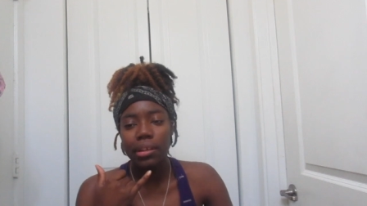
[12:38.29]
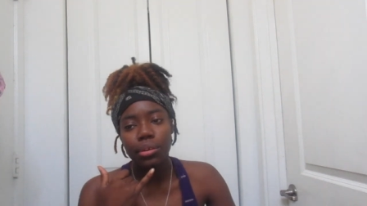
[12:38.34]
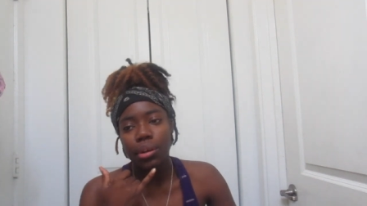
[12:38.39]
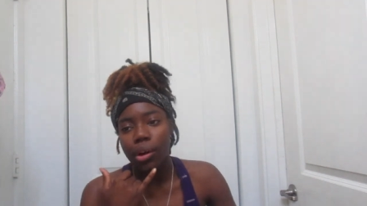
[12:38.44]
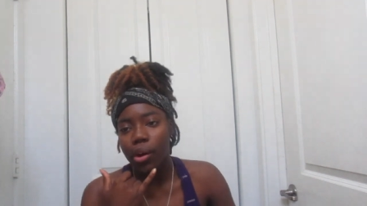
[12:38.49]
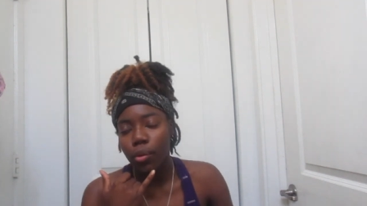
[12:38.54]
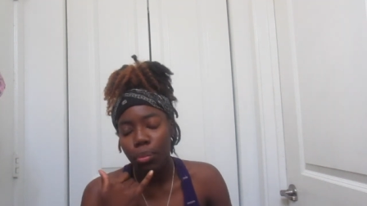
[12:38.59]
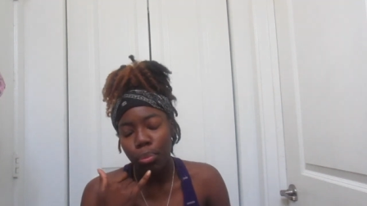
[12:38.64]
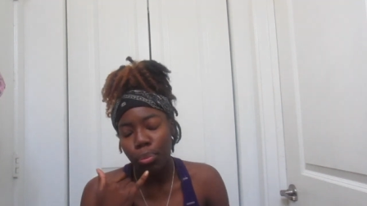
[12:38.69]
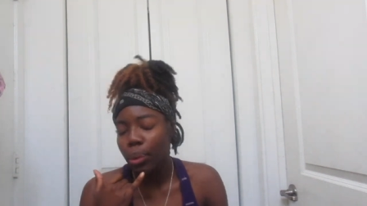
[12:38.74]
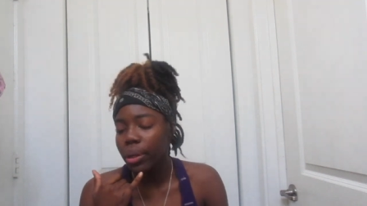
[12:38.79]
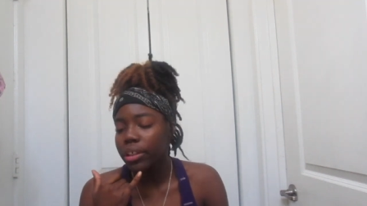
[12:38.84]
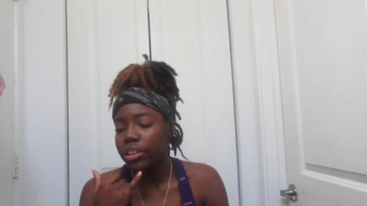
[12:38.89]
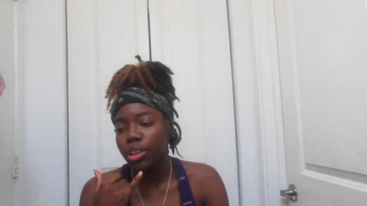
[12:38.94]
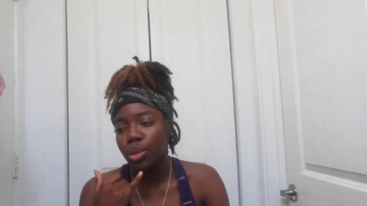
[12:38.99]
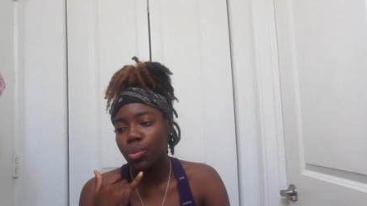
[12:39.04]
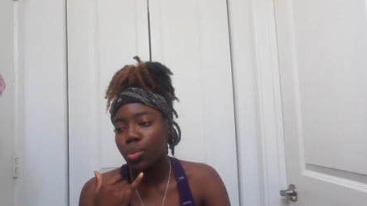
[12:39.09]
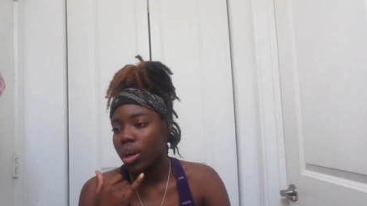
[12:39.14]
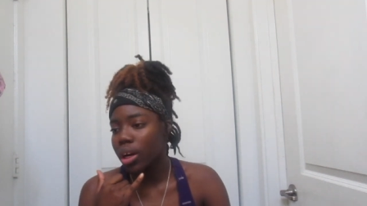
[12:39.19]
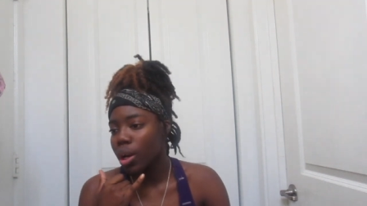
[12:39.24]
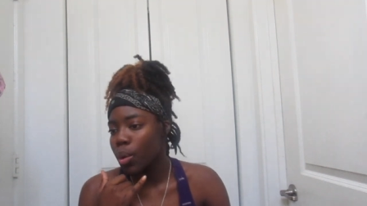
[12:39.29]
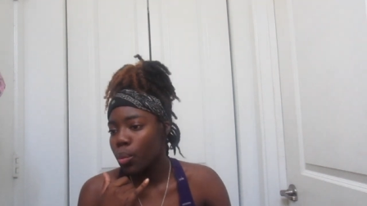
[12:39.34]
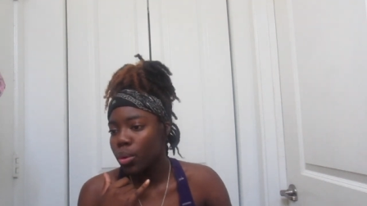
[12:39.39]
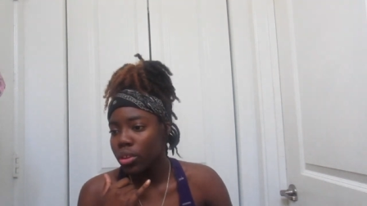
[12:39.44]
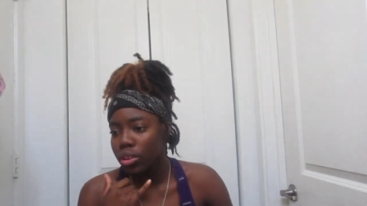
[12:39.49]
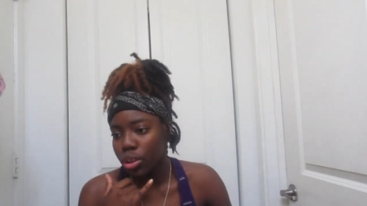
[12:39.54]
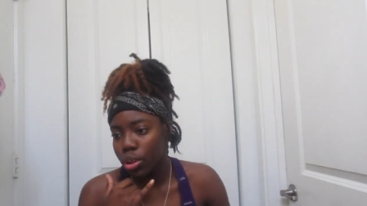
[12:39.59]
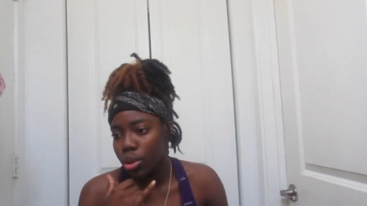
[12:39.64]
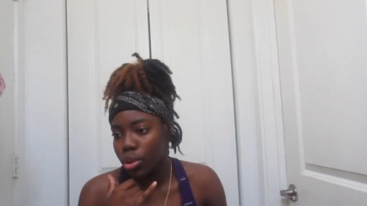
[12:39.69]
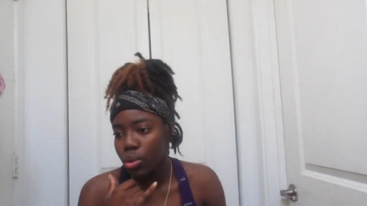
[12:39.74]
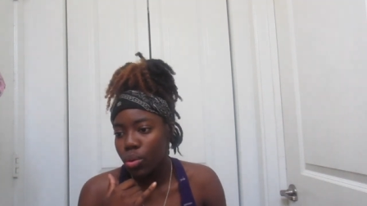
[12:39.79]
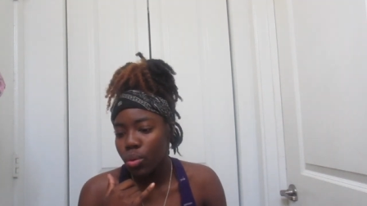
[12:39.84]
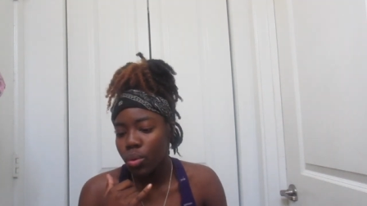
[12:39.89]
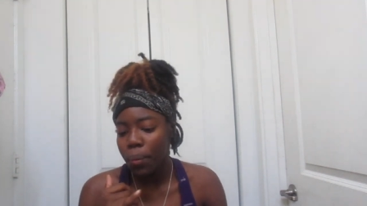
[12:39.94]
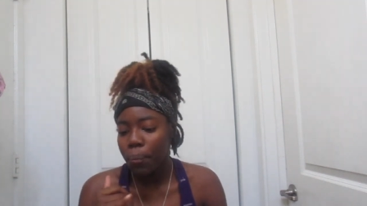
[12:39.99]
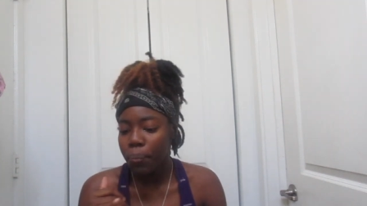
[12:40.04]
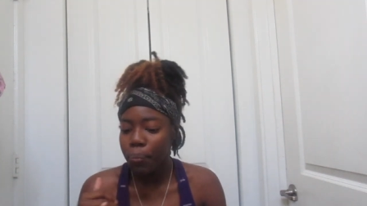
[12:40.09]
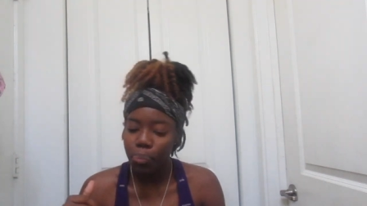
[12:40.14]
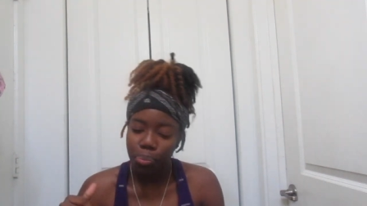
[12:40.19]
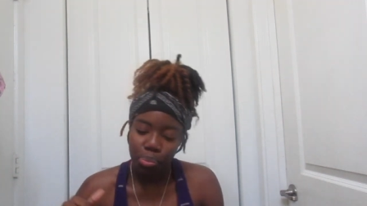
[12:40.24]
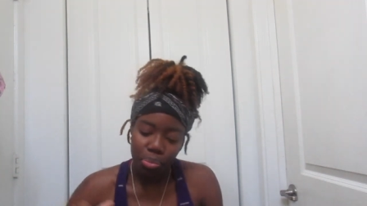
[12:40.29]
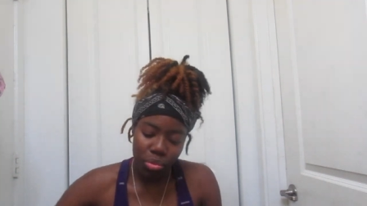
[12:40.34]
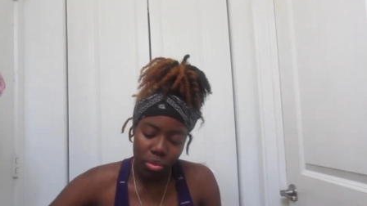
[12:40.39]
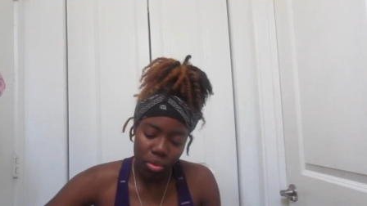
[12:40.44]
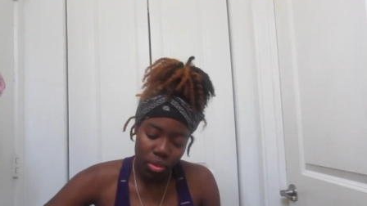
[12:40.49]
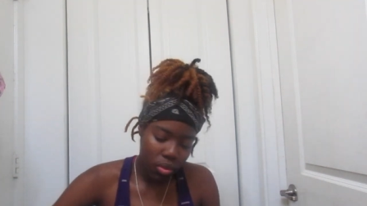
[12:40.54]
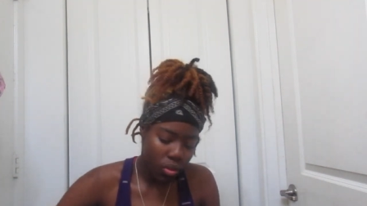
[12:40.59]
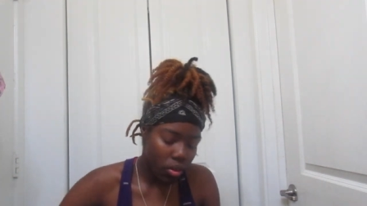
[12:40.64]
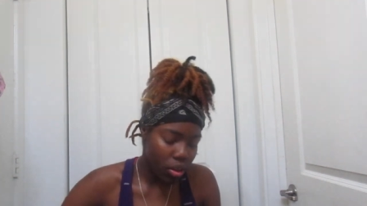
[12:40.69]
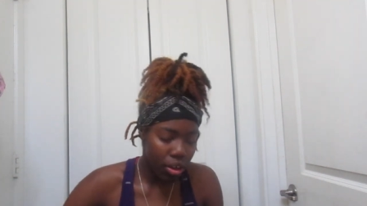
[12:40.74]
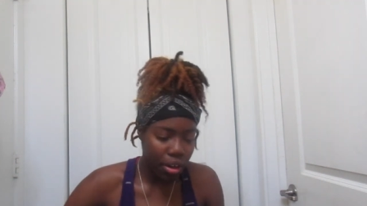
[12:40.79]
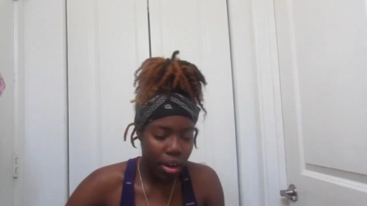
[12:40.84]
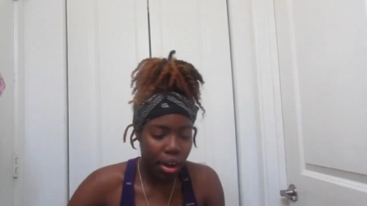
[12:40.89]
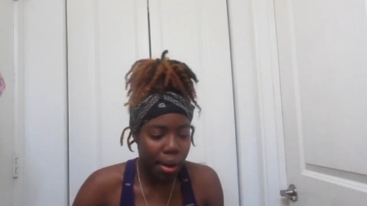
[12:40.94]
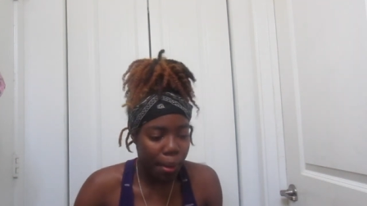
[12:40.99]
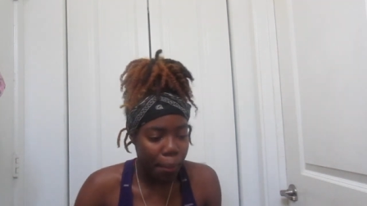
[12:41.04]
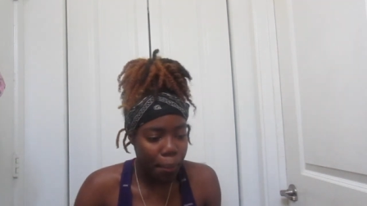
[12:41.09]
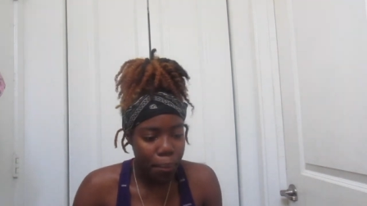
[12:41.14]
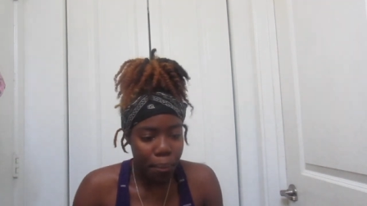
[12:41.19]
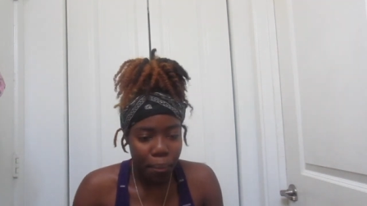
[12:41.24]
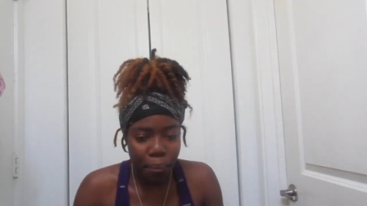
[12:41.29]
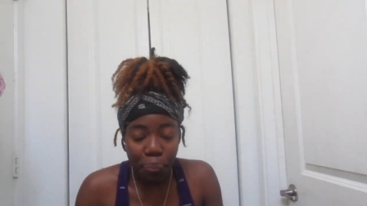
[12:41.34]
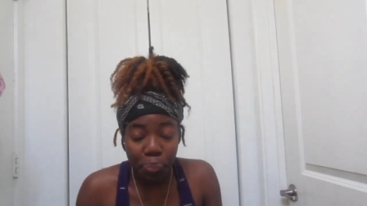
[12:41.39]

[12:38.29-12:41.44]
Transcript: you know, pleasure working with you. Hung up.